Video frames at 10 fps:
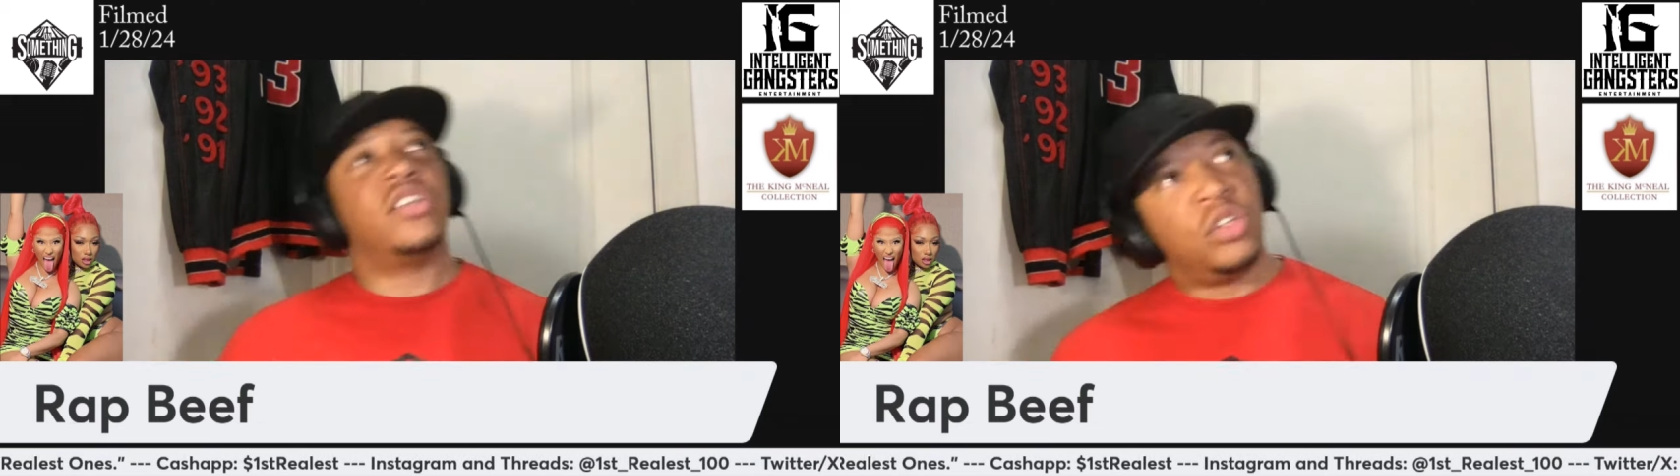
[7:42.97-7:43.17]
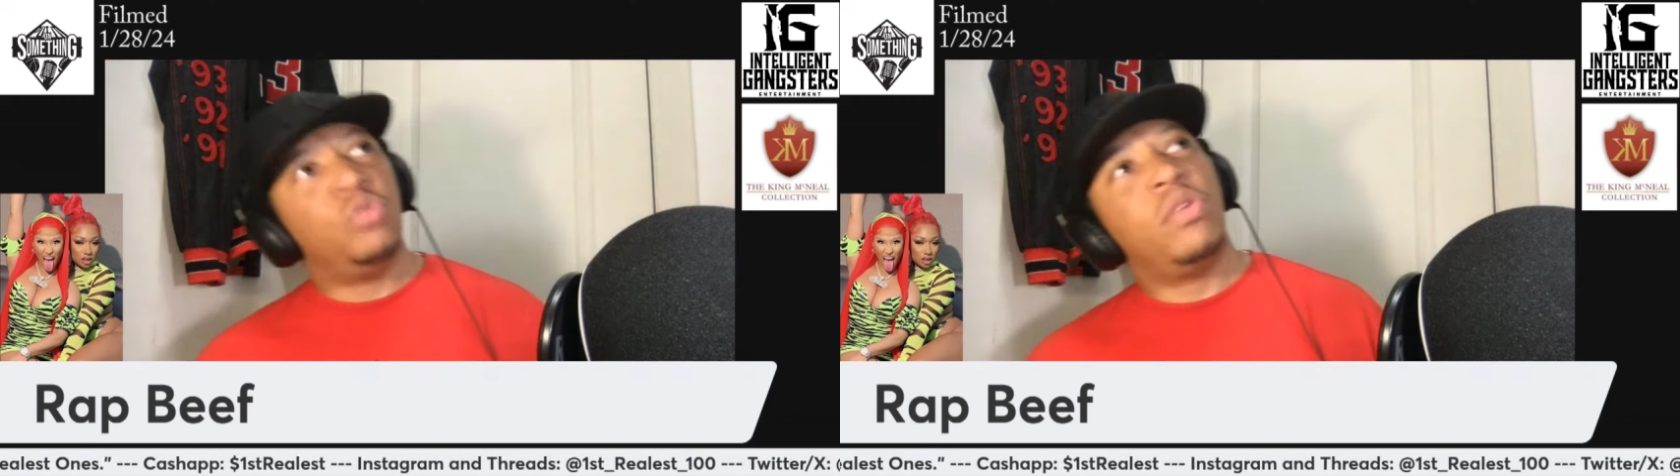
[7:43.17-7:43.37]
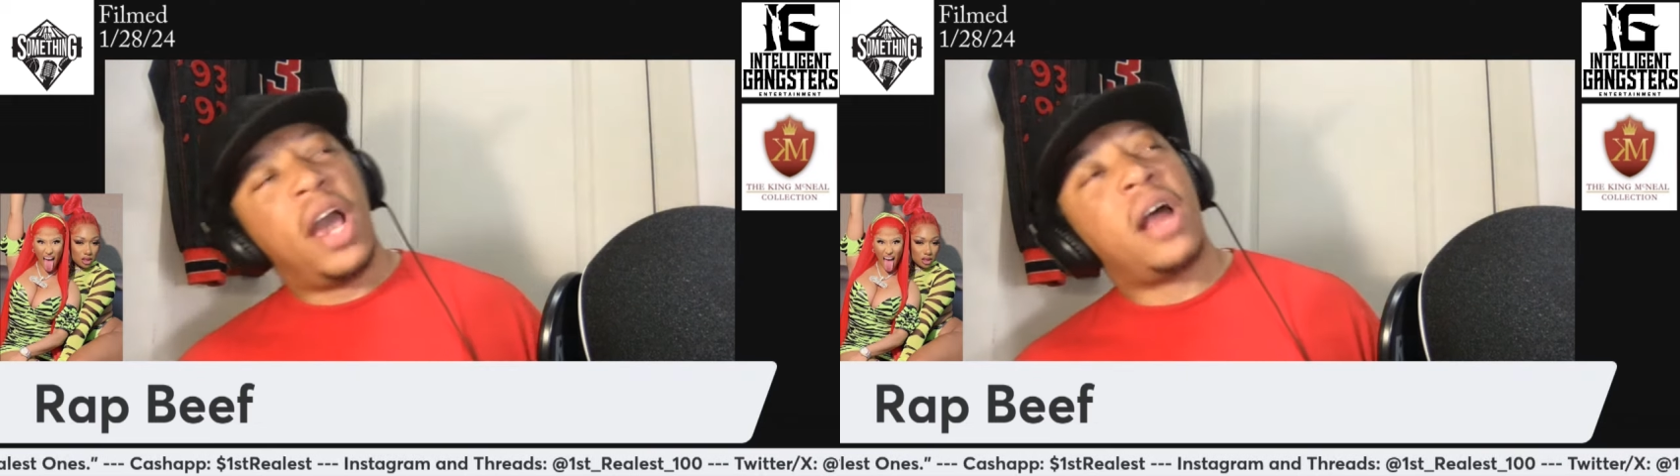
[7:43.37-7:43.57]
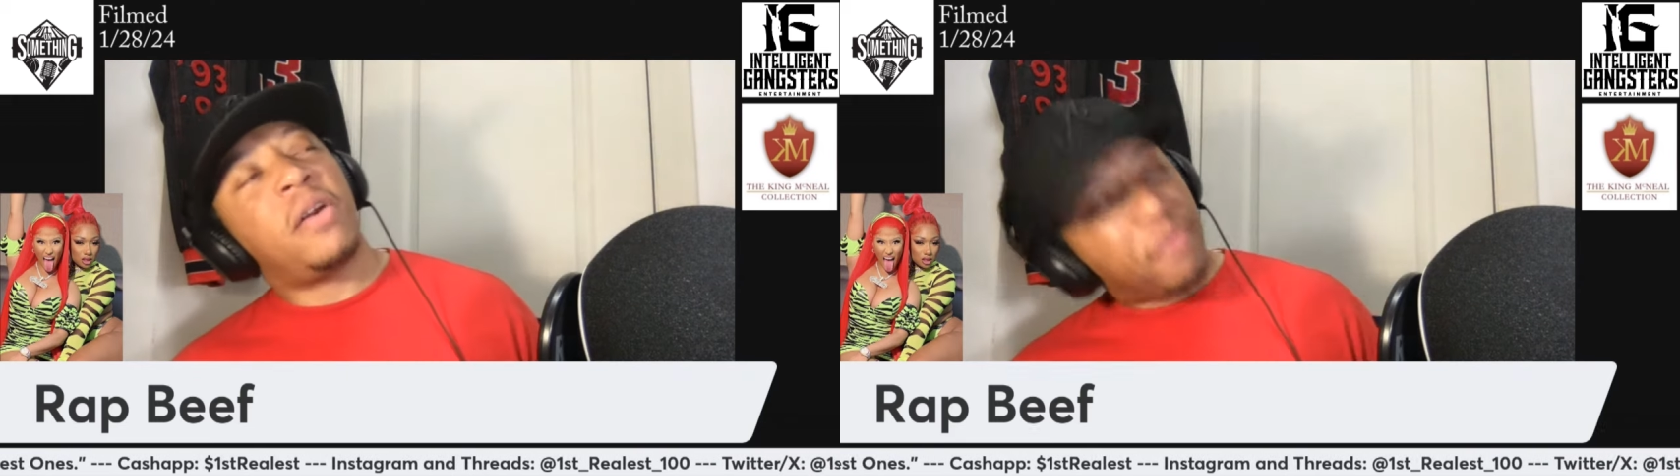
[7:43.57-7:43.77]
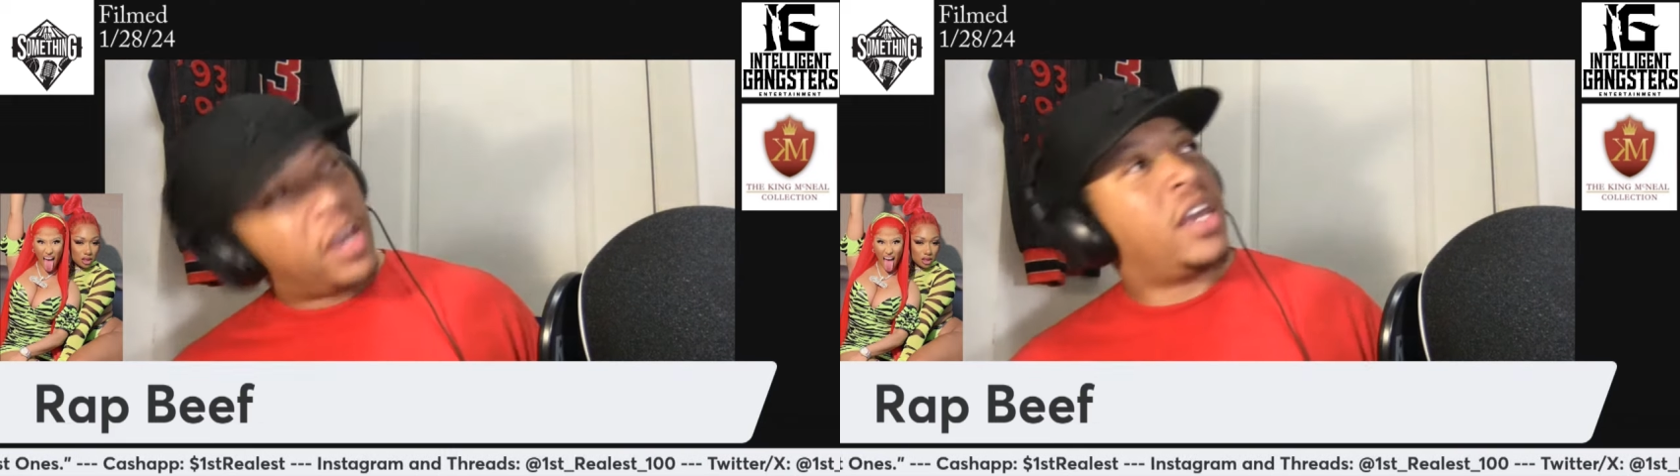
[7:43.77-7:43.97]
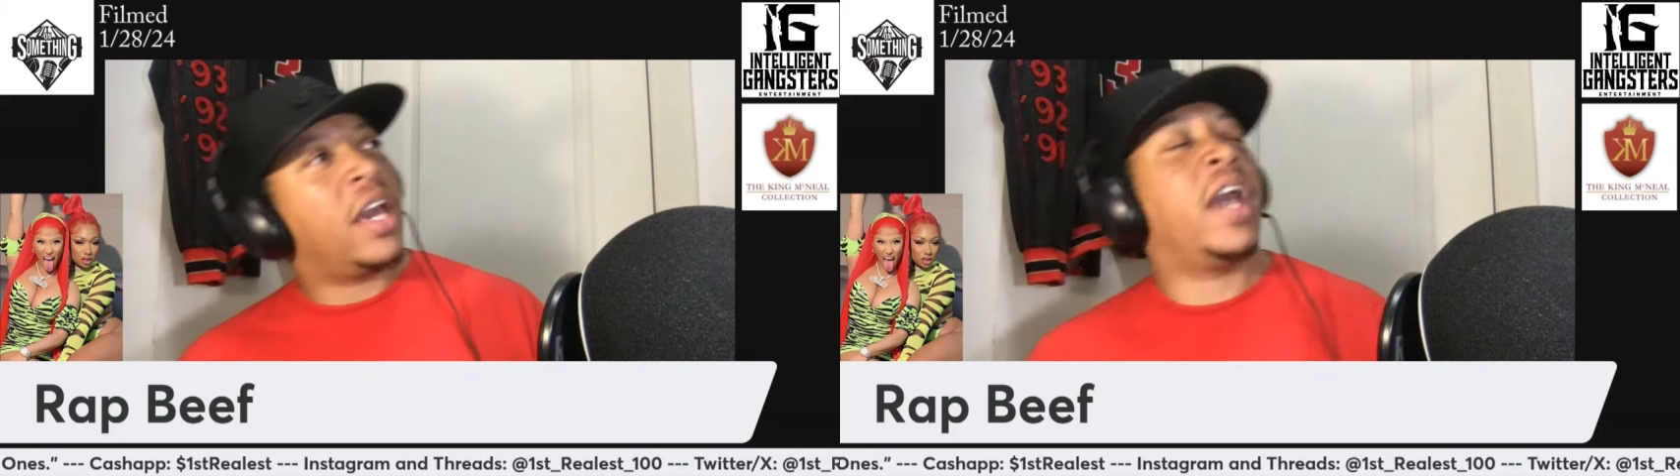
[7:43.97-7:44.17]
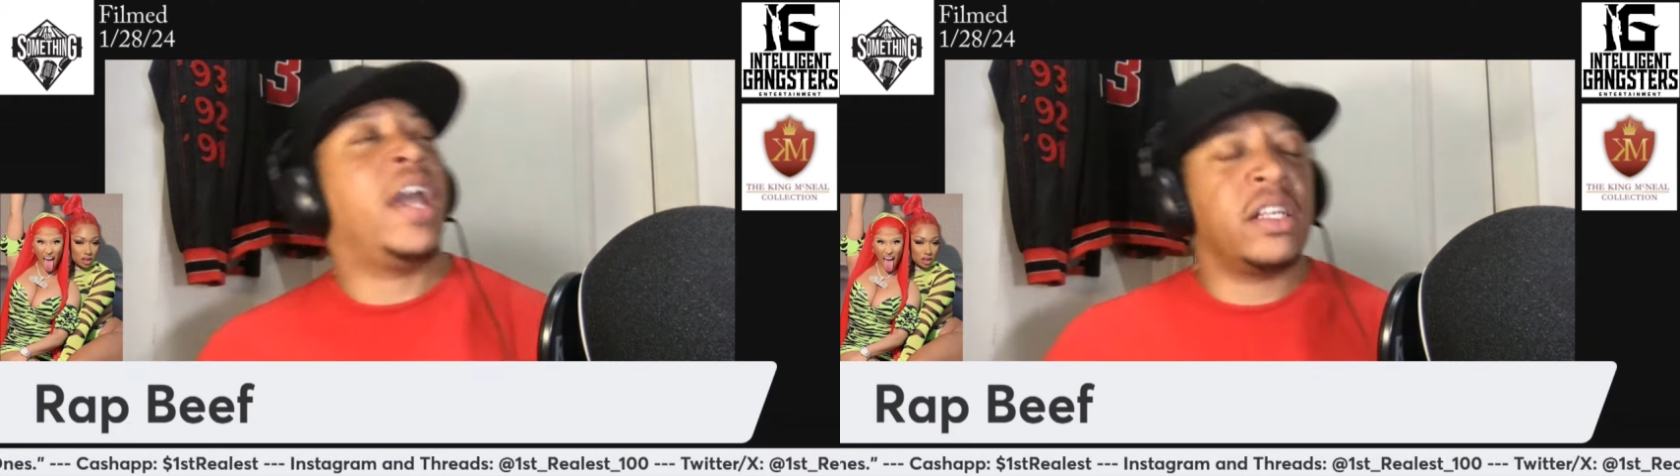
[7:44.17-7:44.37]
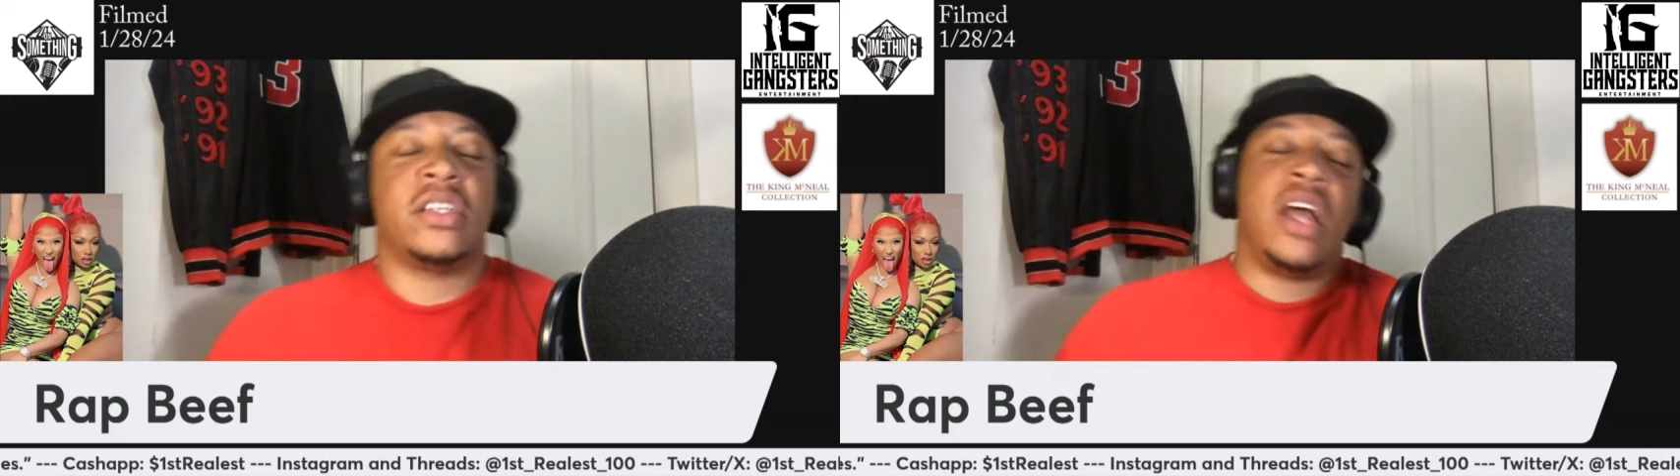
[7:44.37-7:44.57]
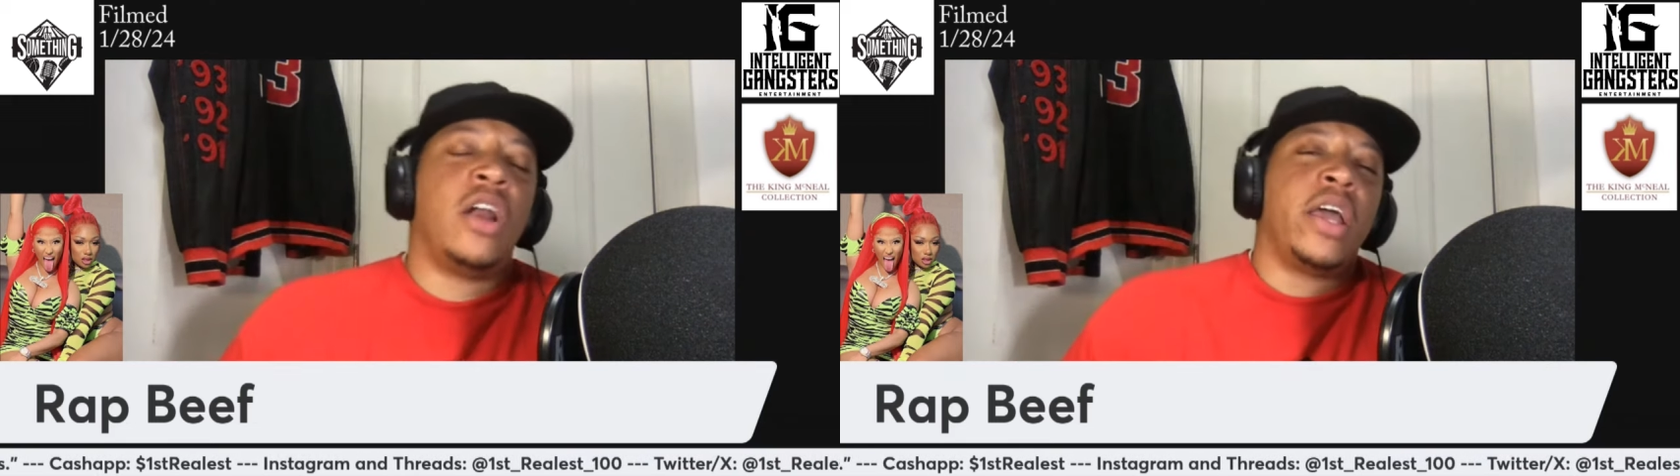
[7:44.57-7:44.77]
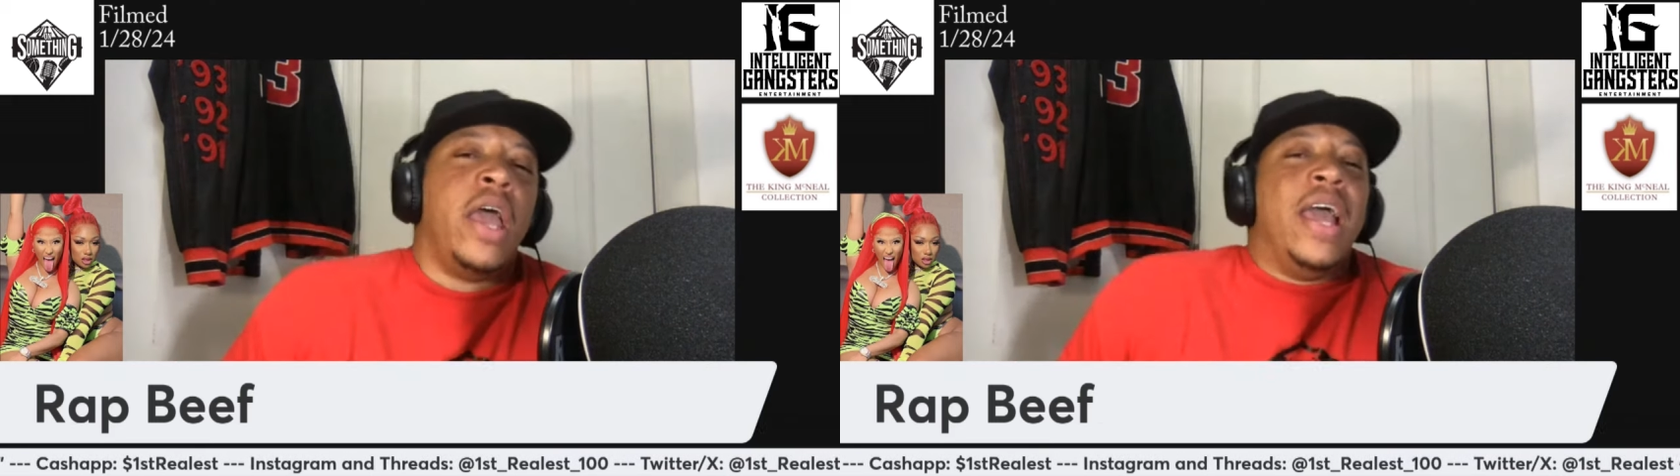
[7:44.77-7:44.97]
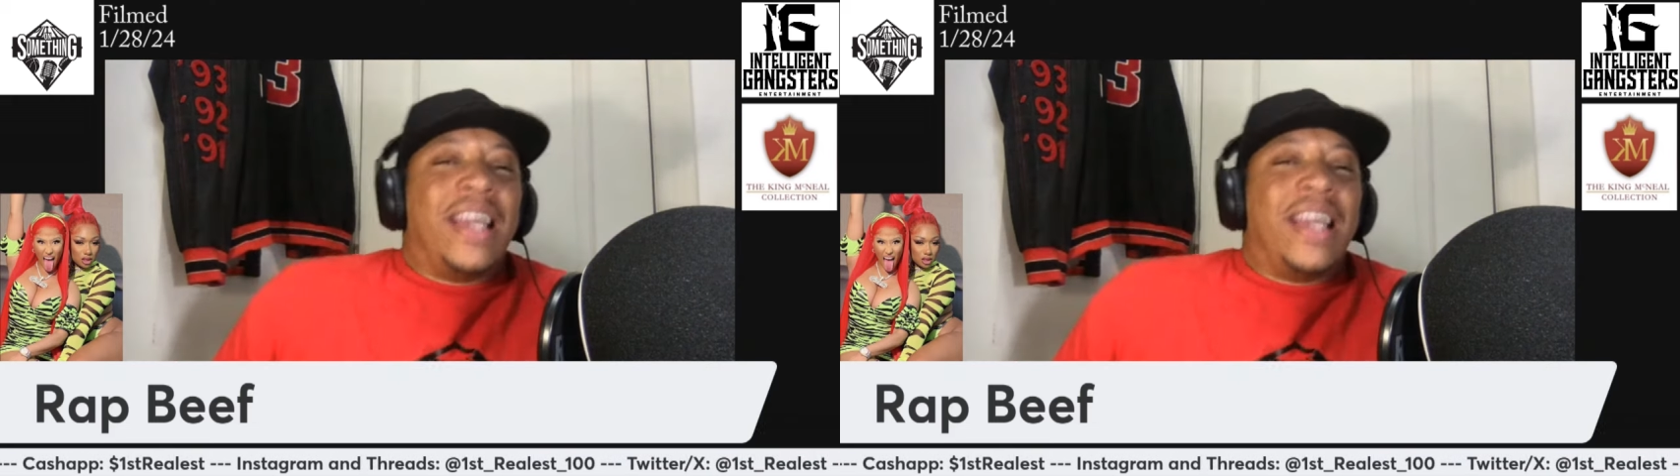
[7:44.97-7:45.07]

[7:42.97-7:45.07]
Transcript: and you got a fake ass, and all that.